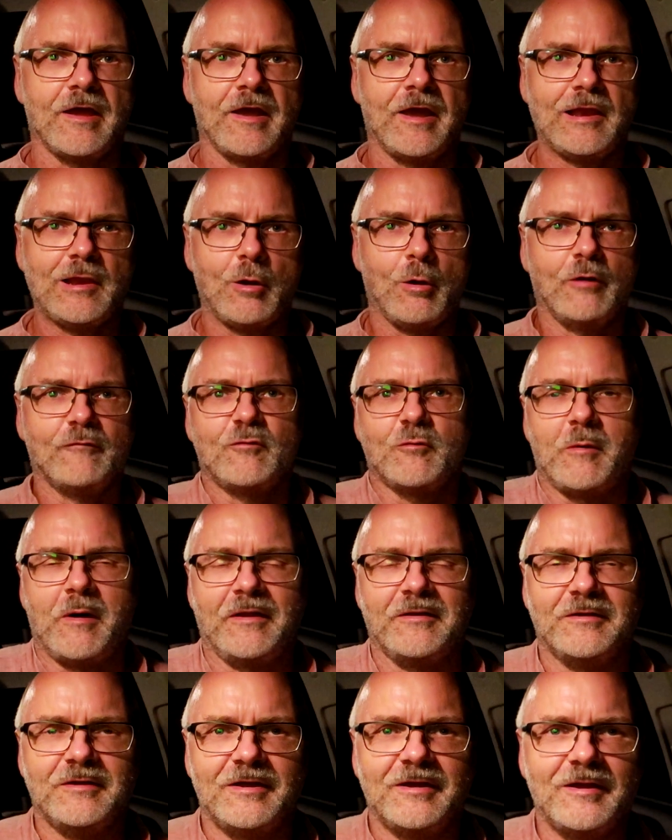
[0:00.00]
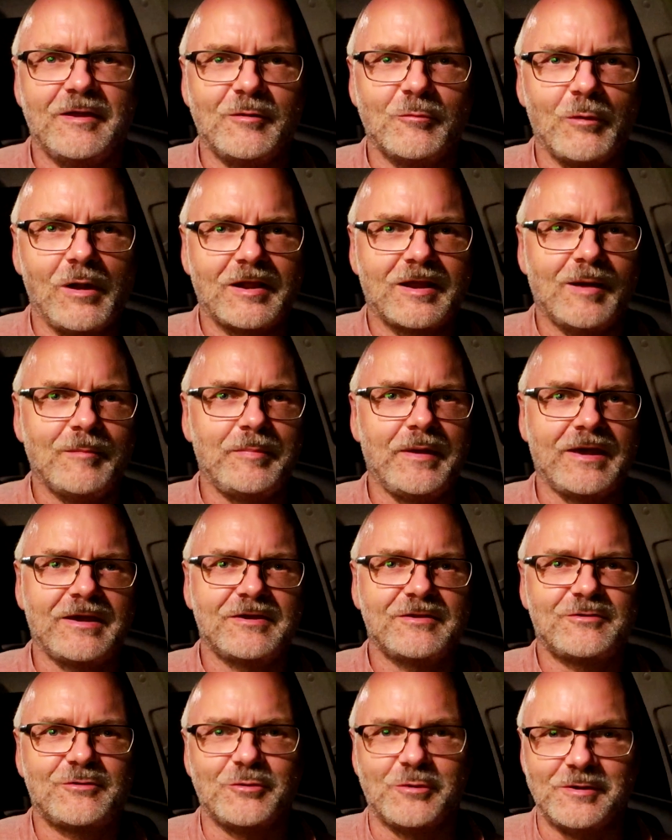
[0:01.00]
Hello everyone and welcome
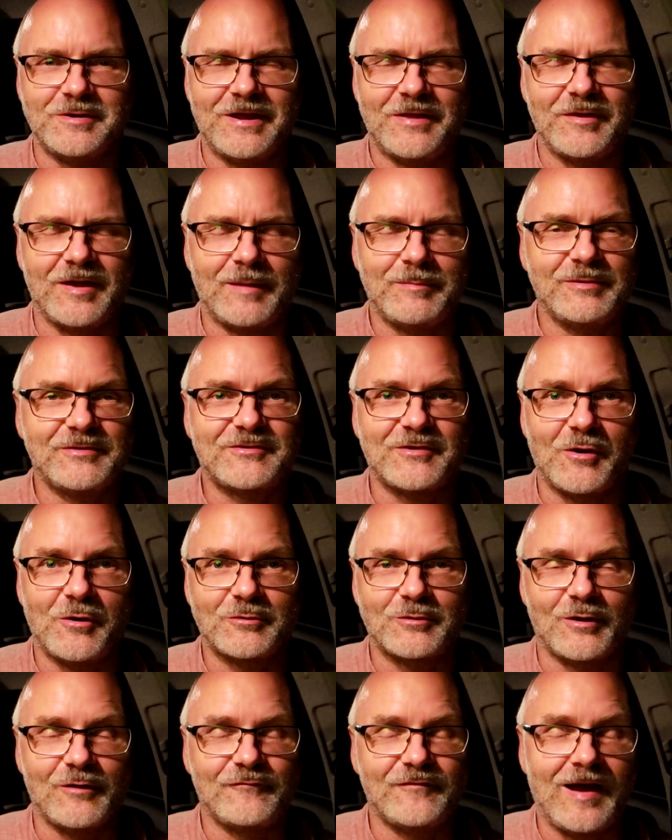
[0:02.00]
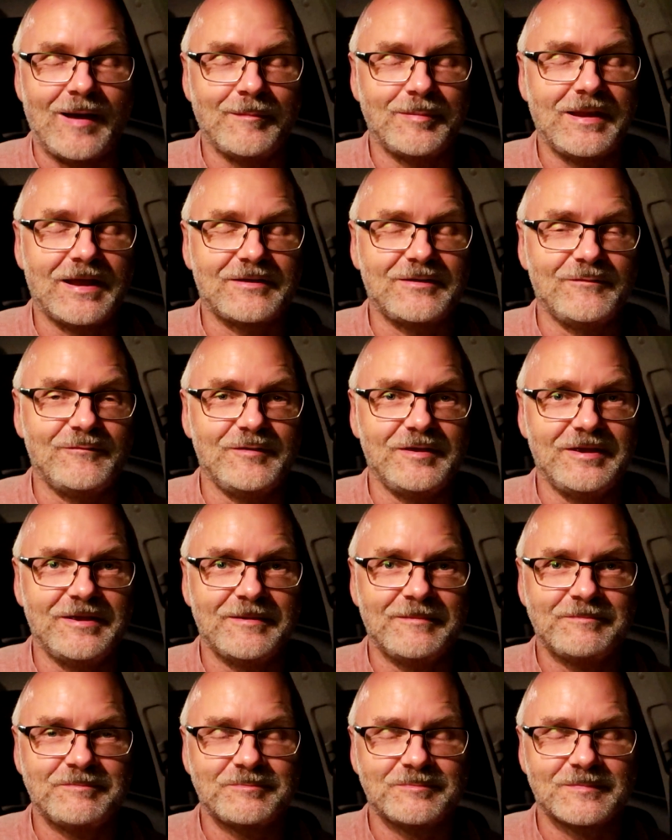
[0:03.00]
back to another episode of Unplugged
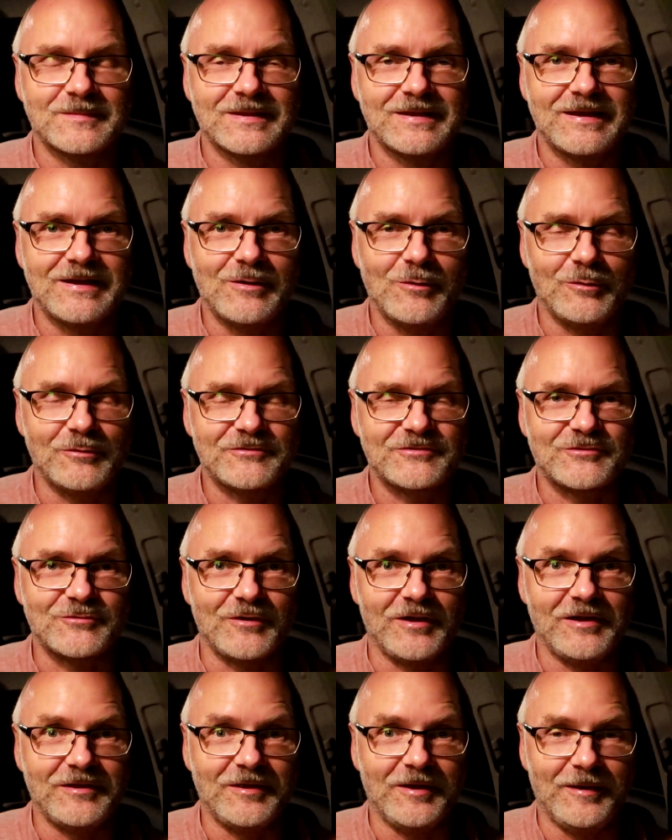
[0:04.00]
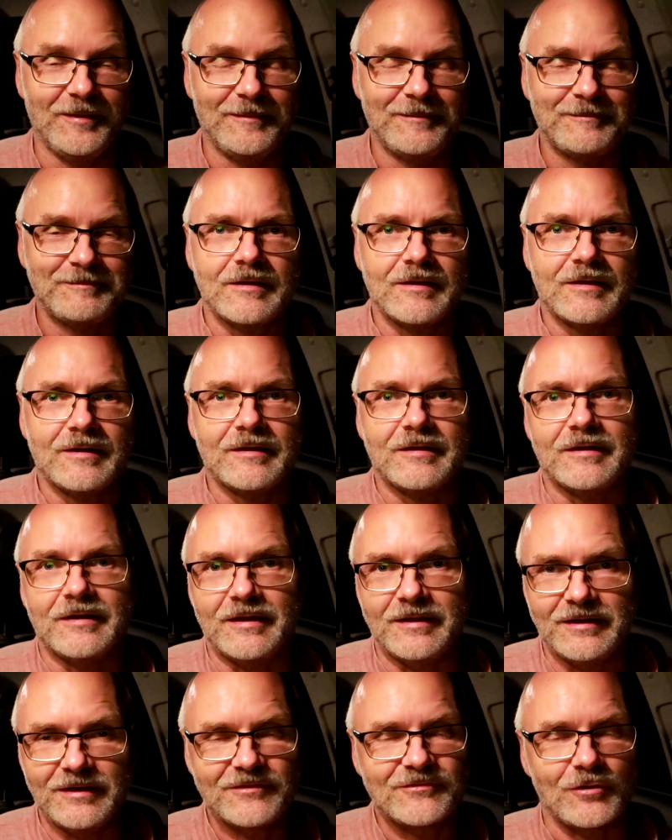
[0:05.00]
TV Australia.
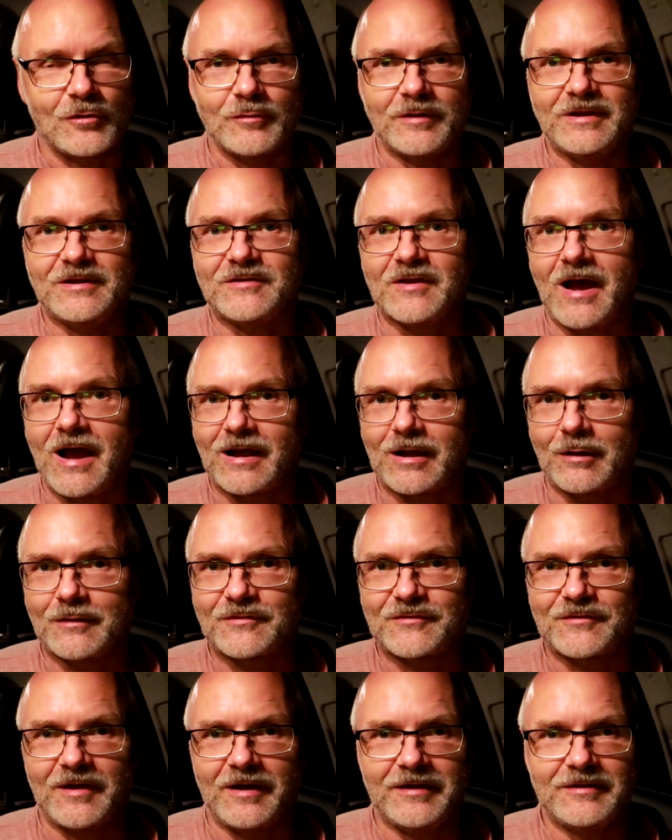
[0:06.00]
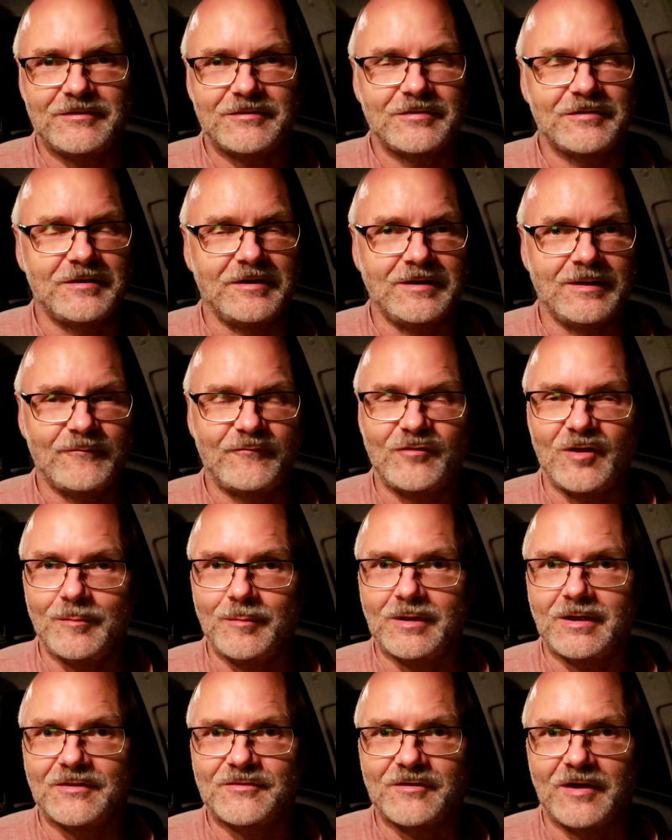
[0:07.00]
It is already dark outside and I'm
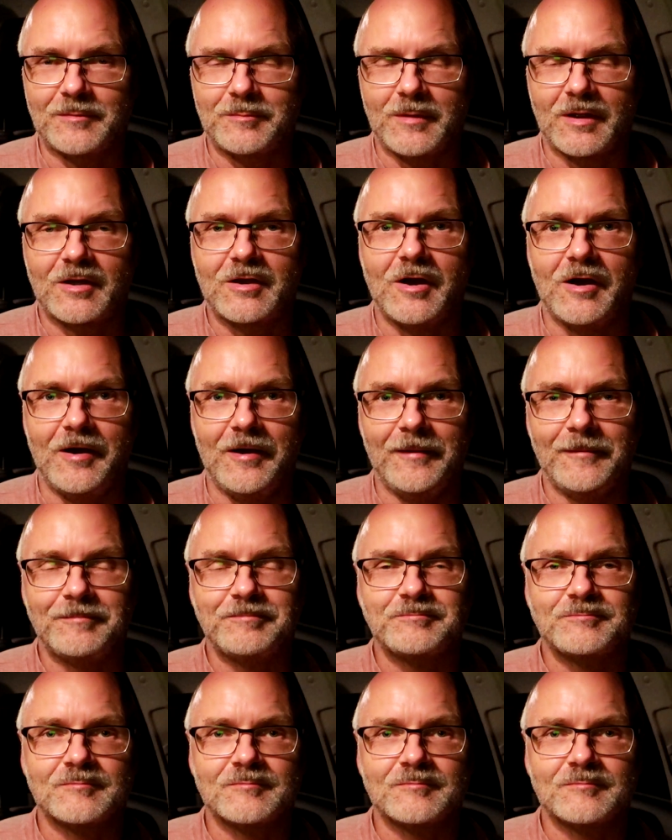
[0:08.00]
filming inside my car.